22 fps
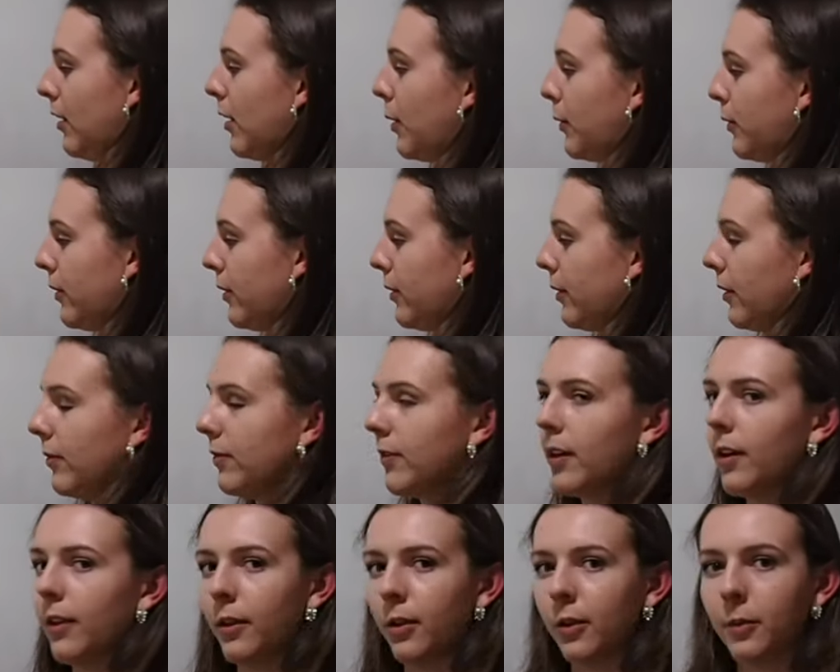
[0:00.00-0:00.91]
closer or
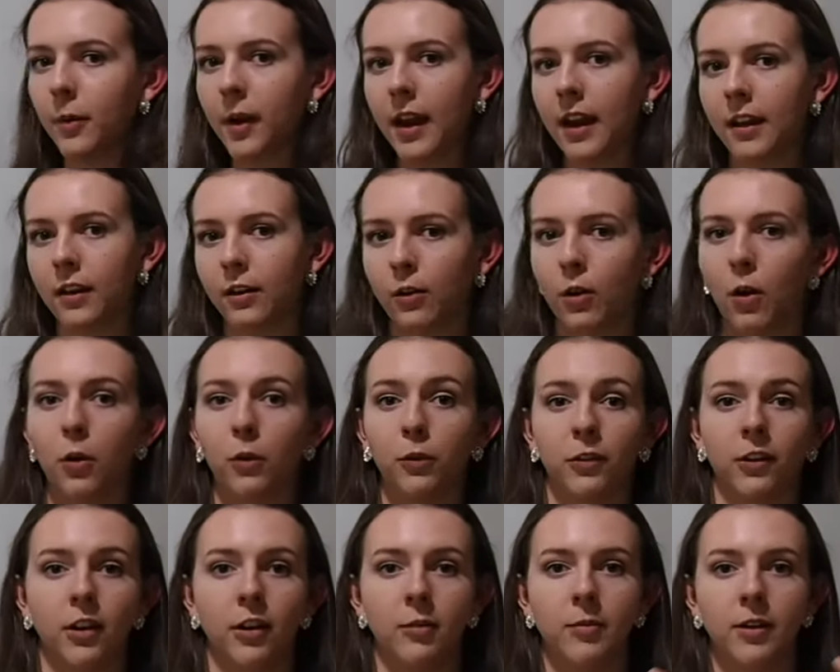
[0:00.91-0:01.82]
farther away and the
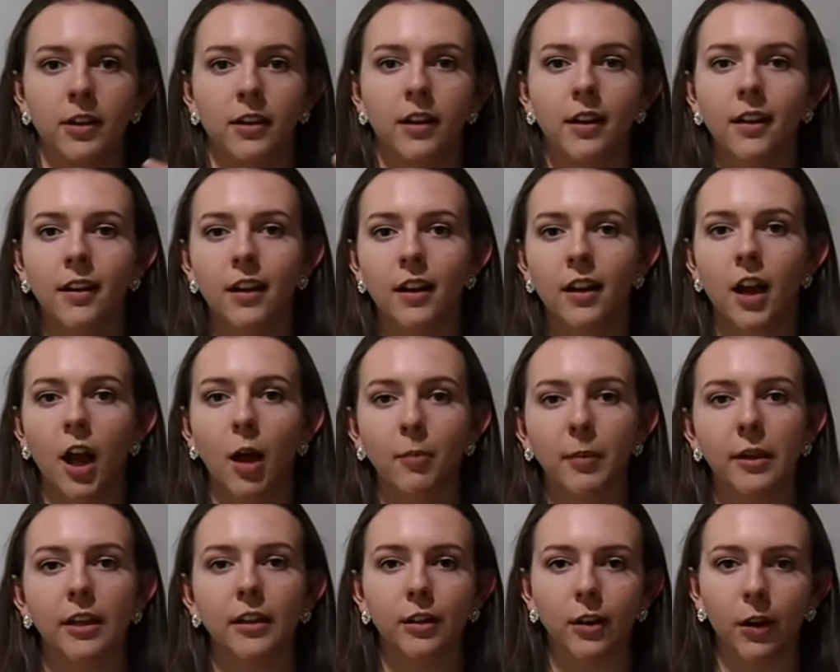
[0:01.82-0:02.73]
holes are going to be
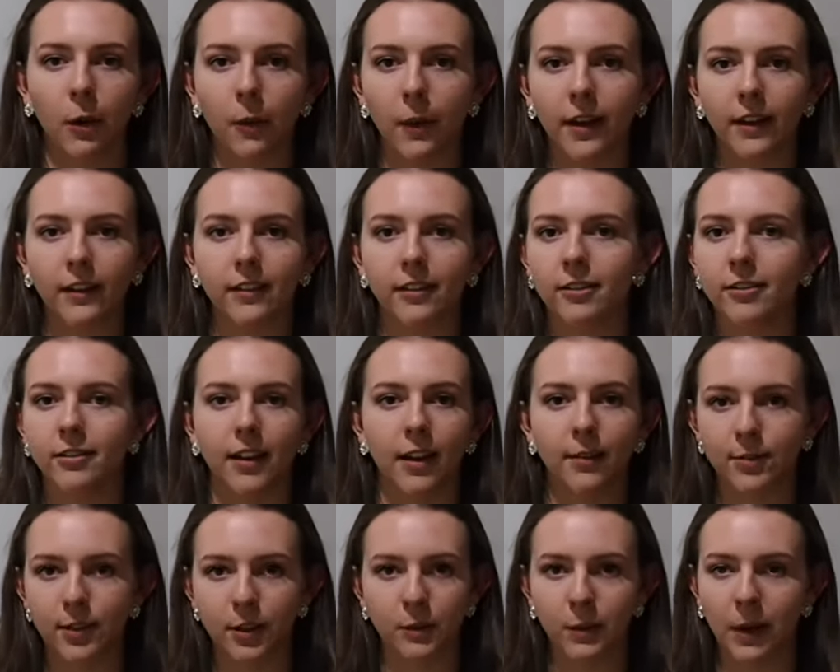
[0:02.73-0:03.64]
coming and going
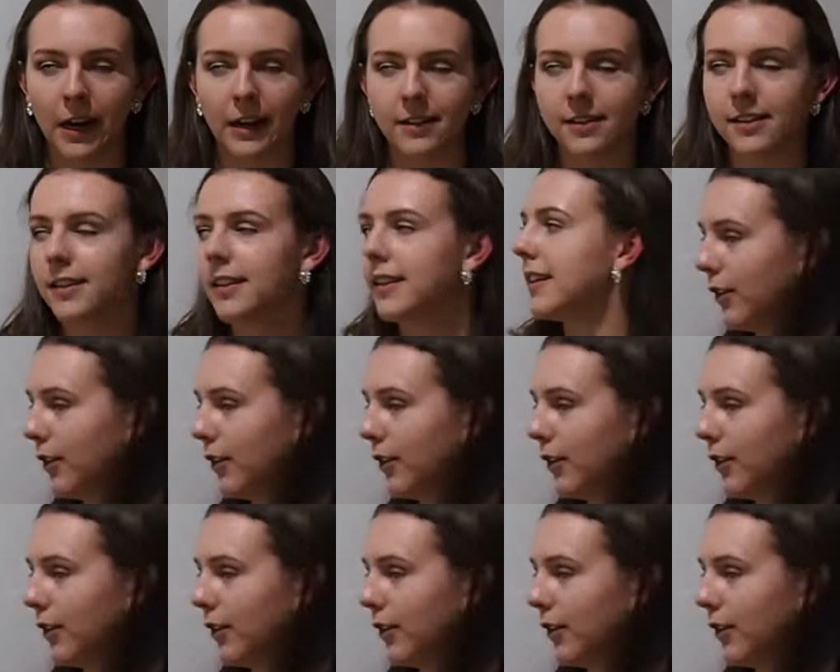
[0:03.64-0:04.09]
left and right.